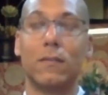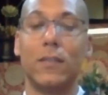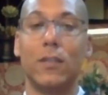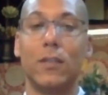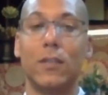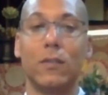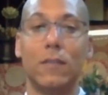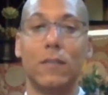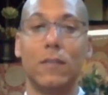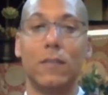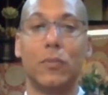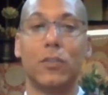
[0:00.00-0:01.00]
you don't
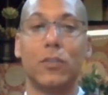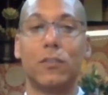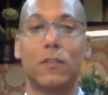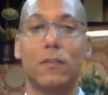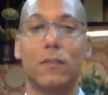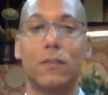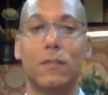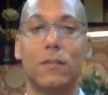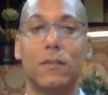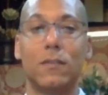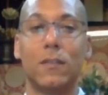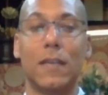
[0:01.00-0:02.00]
get pushed
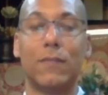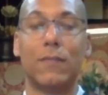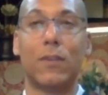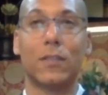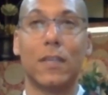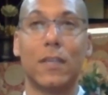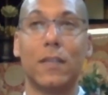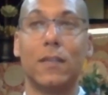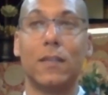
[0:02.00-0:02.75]
to that far side.